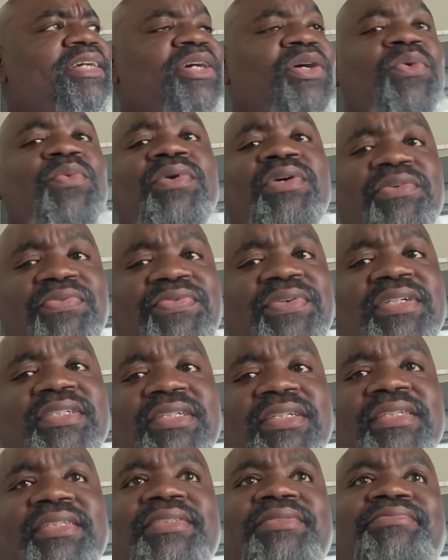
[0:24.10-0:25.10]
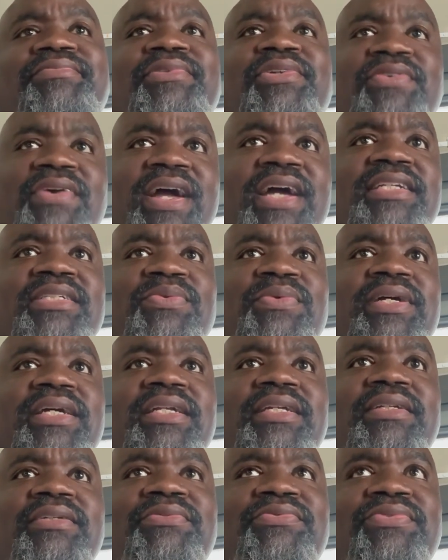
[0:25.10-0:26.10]
we officially
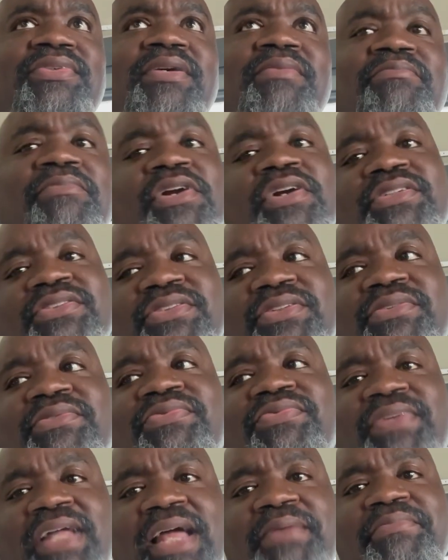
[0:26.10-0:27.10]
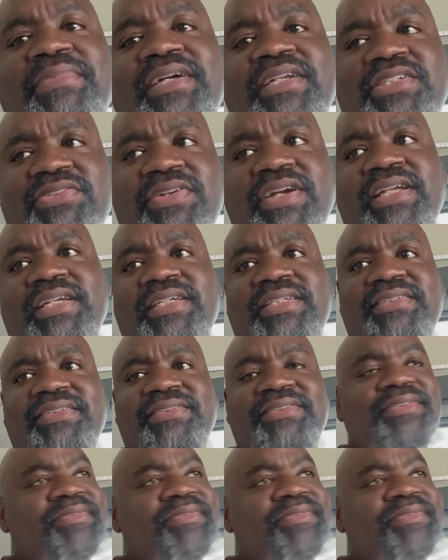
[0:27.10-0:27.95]
graduated from Mercer Flatbed training,